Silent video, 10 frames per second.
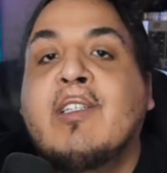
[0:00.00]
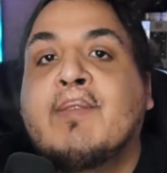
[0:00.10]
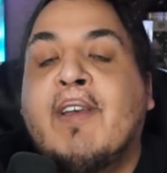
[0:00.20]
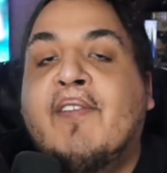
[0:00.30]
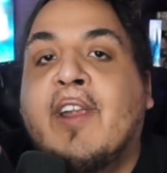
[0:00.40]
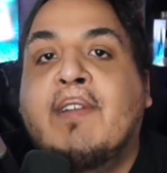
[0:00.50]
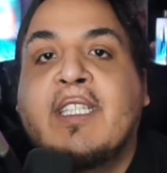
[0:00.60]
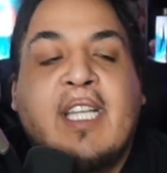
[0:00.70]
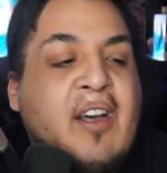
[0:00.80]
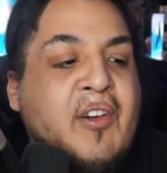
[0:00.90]
they used to make fun of it
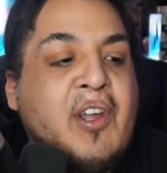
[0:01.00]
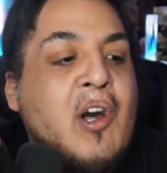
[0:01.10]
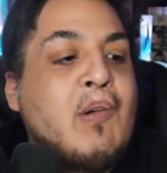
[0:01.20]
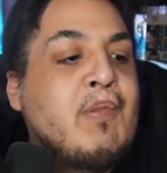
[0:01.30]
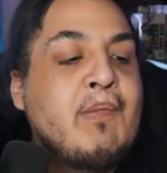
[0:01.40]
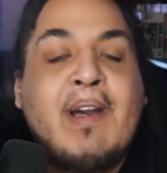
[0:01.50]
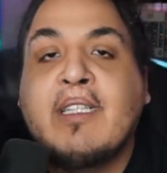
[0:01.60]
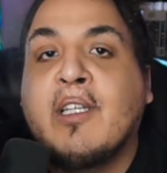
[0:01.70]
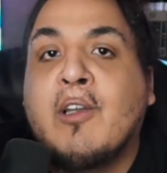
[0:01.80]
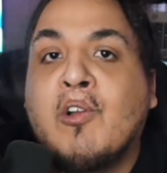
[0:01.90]
and say, oh no, put
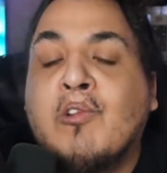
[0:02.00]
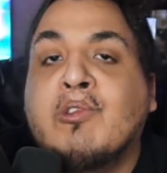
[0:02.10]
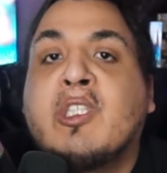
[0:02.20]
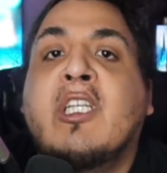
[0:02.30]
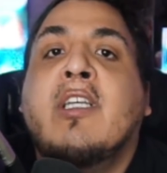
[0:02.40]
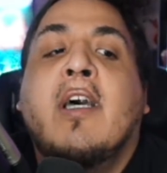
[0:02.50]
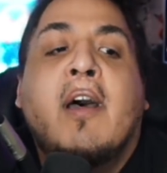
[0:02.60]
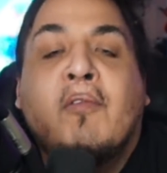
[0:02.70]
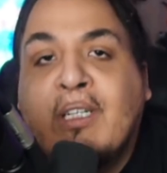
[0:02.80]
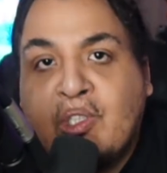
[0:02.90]
back the Kikuchi
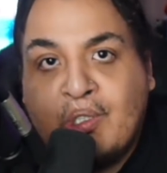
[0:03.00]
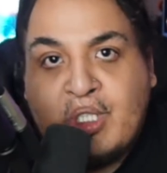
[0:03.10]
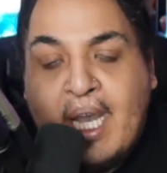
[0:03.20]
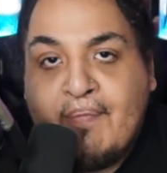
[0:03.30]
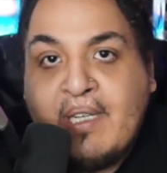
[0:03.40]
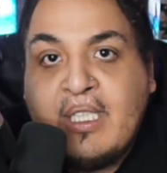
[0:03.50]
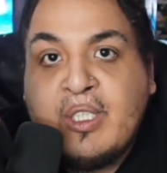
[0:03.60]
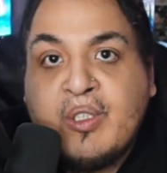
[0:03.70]
original Japanese